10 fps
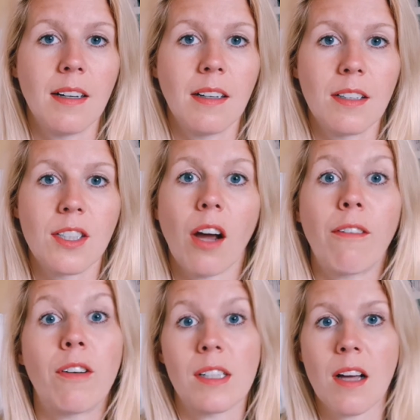So
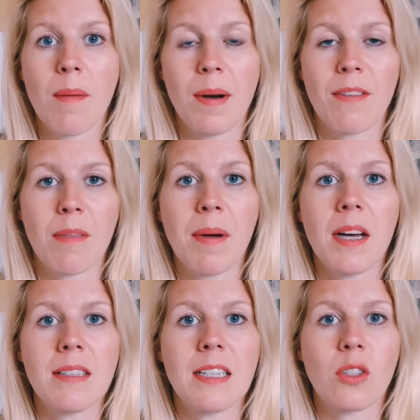for example, if the
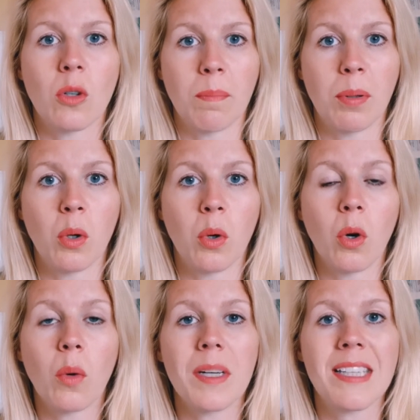person is called
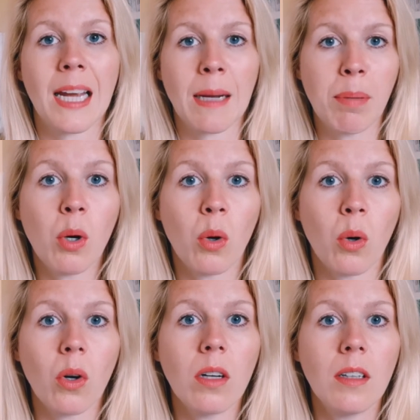Paul, we're saying
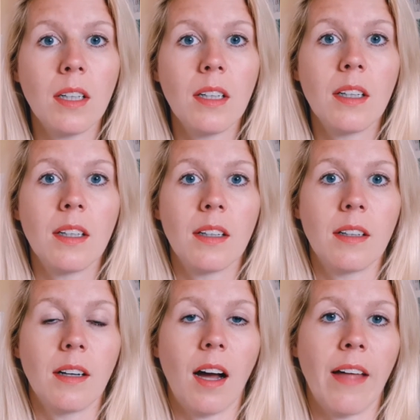Paul,
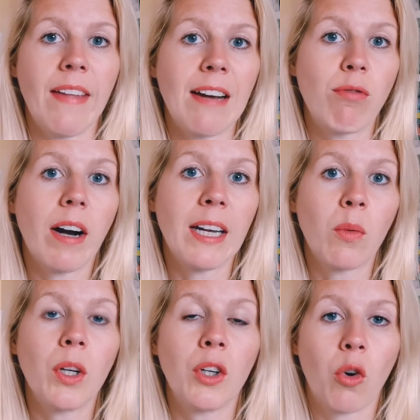and then writing
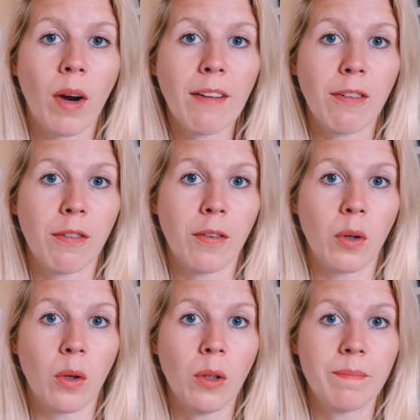what you're grateful
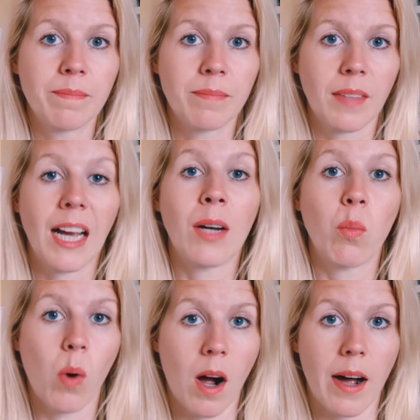for and
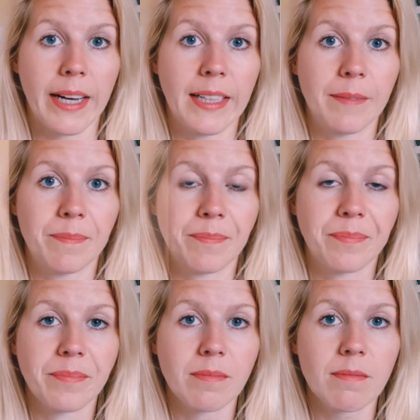why.
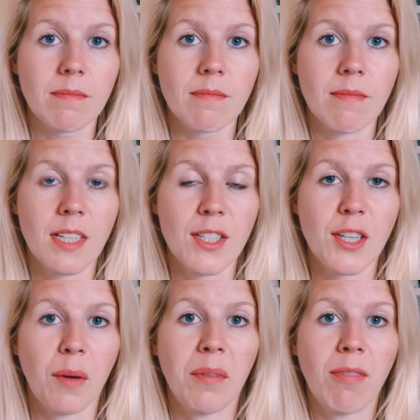
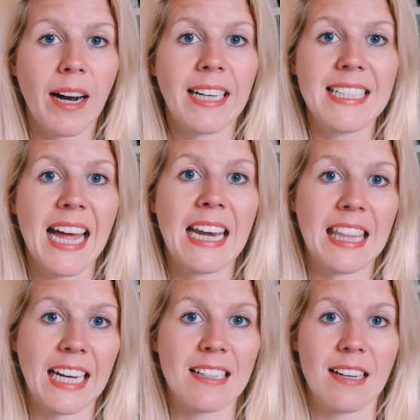So we're writing 10
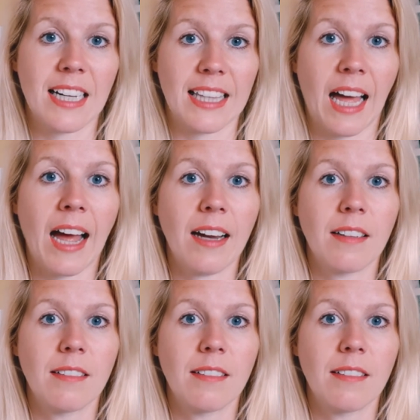things like that.